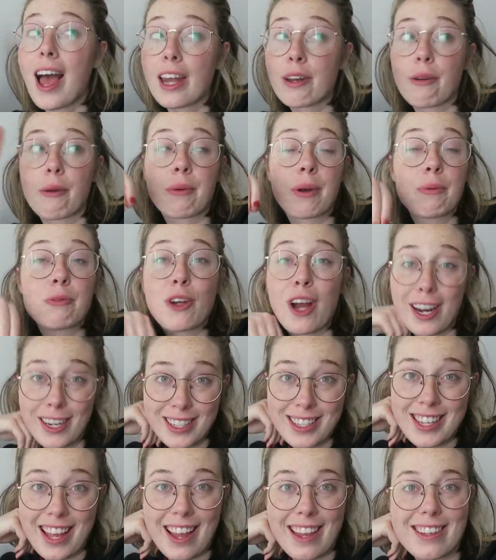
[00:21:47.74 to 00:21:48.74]
Anyway, what I'm
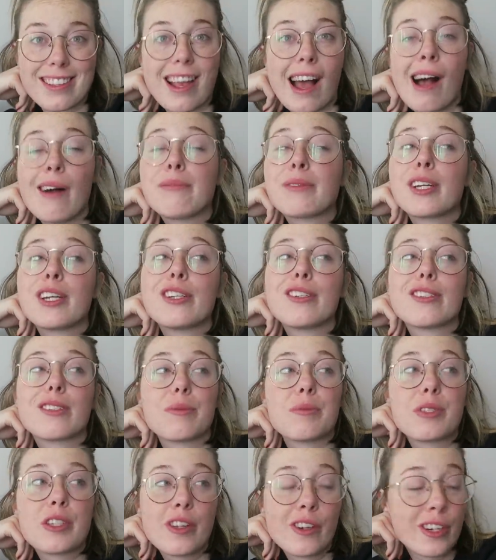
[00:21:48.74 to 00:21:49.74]
trying to say is I'm gonna do
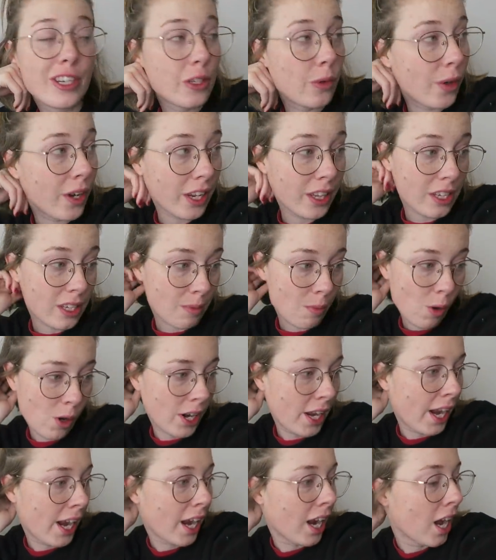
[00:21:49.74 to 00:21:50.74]
some serious reading this
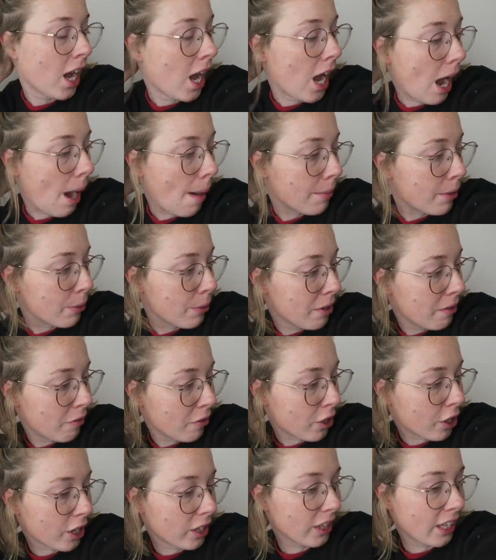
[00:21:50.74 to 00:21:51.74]
morning. I'm gonna read
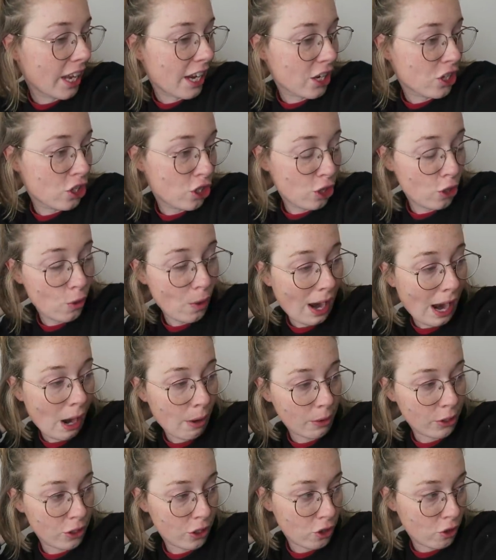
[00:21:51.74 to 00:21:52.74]
for a good like two
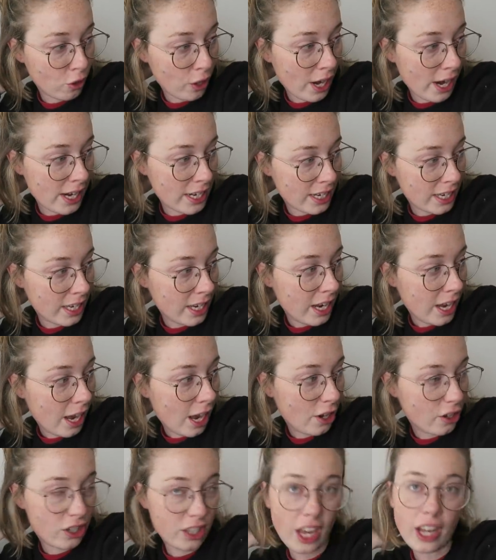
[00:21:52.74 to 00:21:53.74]
hours straight
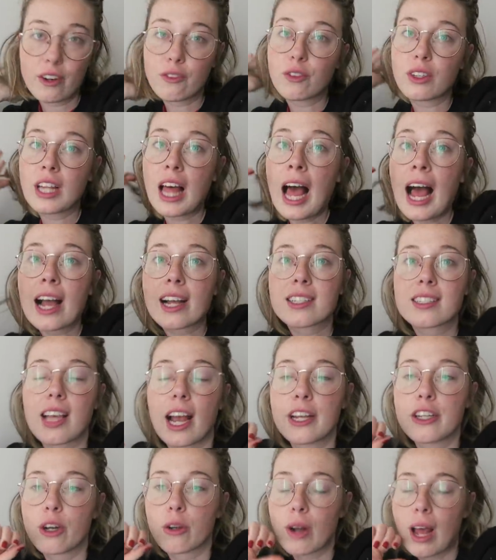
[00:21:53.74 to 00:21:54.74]
and just kind of relax.
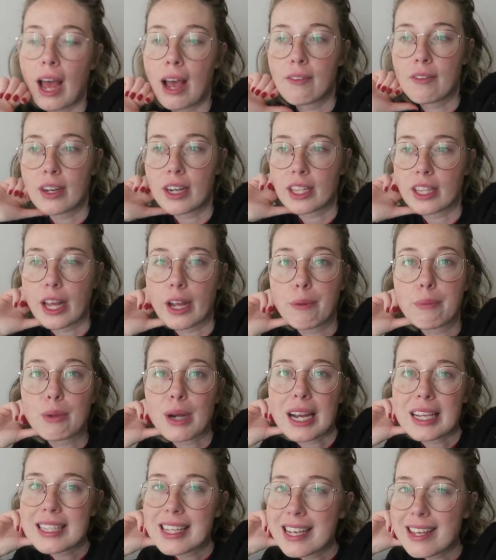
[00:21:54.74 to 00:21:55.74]
I don't have any like
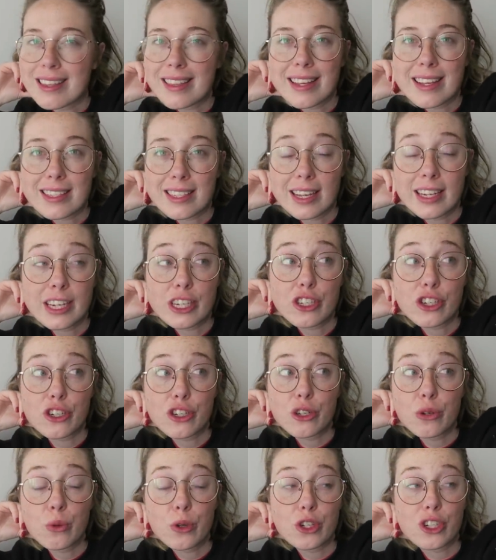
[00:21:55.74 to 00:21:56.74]
pressing things I need to
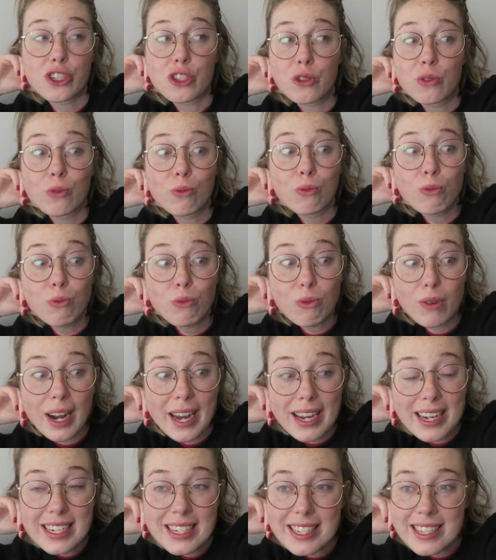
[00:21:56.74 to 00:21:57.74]
do, which is
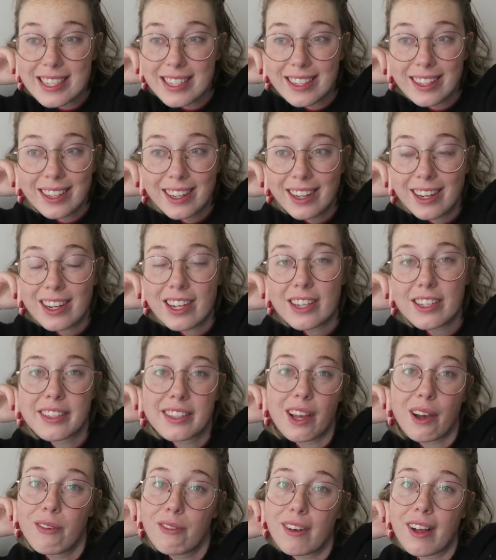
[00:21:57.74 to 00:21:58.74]
great.
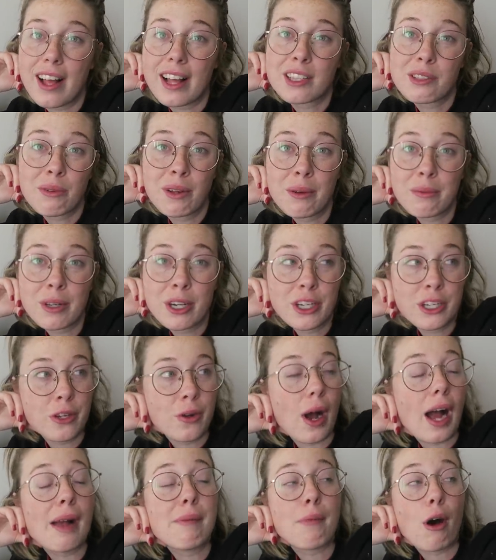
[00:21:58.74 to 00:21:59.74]
So that's what I'm gonna
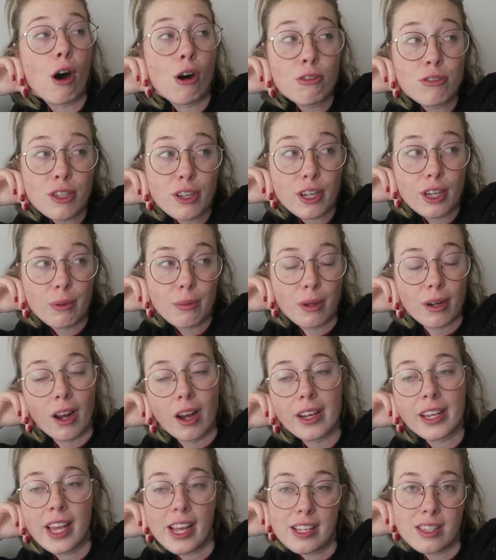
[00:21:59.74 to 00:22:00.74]
do. I'm also gonna put
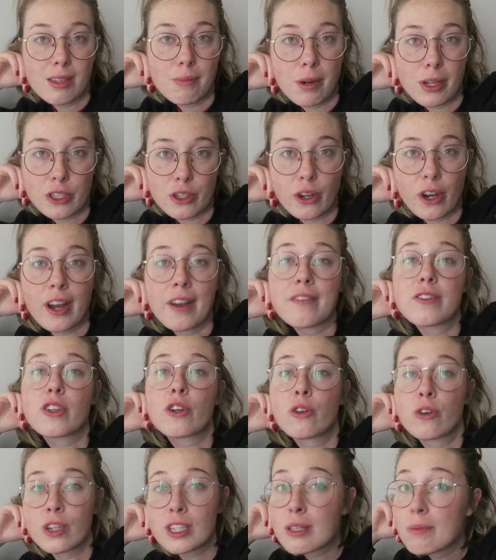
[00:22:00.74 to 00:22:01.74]
on Kacey
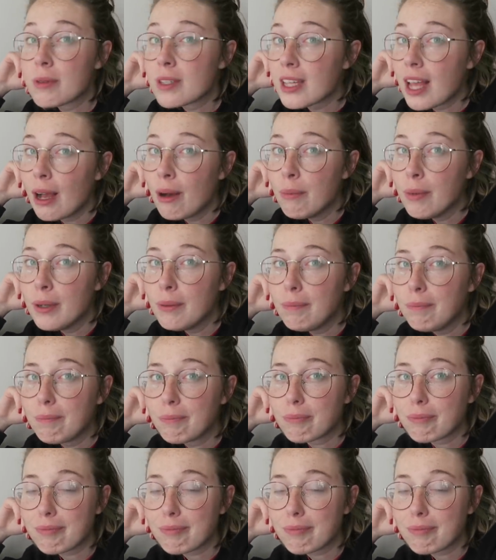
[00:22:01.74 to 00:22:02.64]
Musgraves' Christmas album,